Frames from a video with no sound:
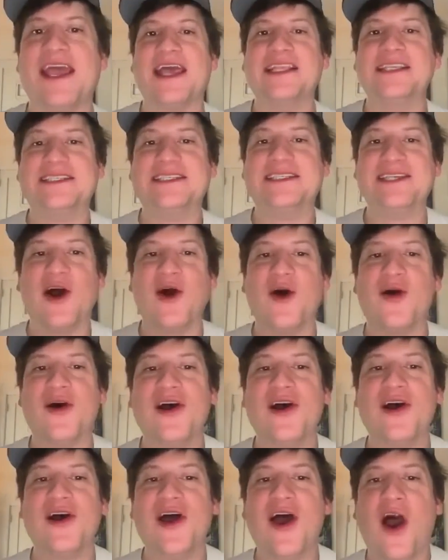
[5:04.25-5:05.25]
so
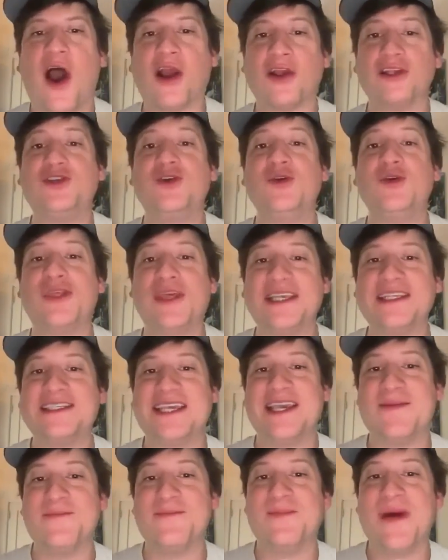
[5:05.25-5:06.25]
our two things
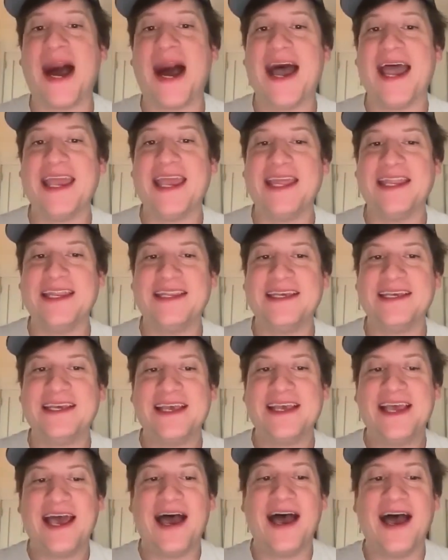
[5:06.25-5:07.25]
combined
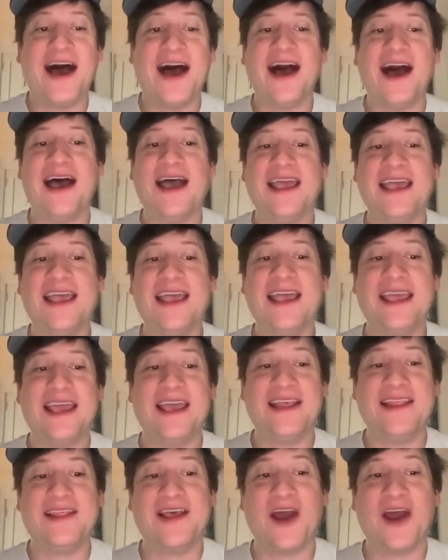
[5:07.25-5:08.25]
uh,
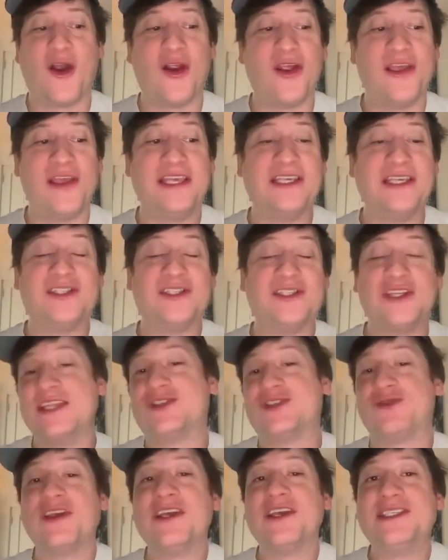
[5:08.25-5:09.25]
are is it's
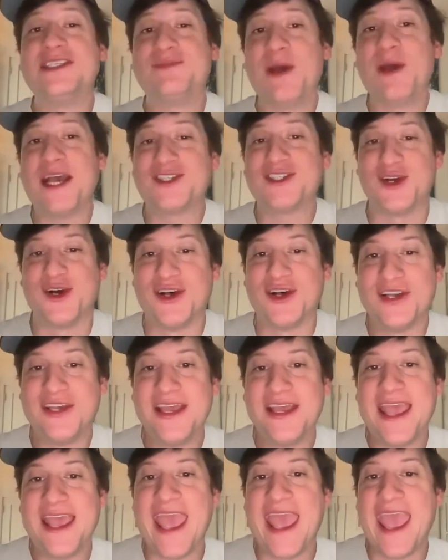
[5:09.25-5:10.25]
really special,
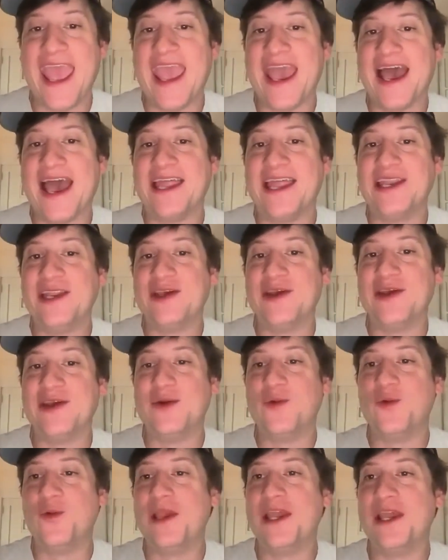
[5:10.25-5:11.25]
and
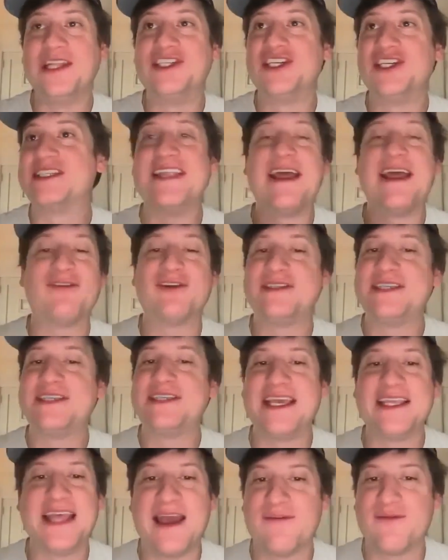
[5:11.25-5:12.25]
we just never take
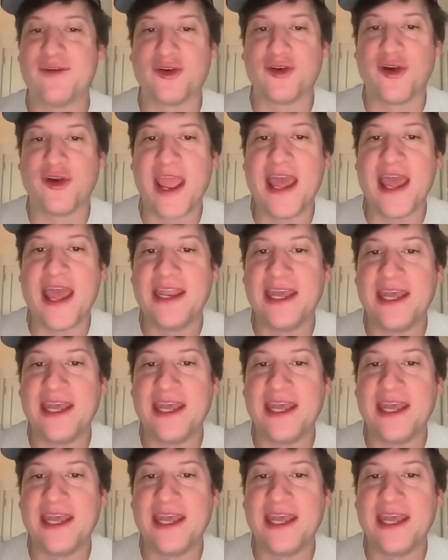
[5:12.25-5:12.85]
that for granted.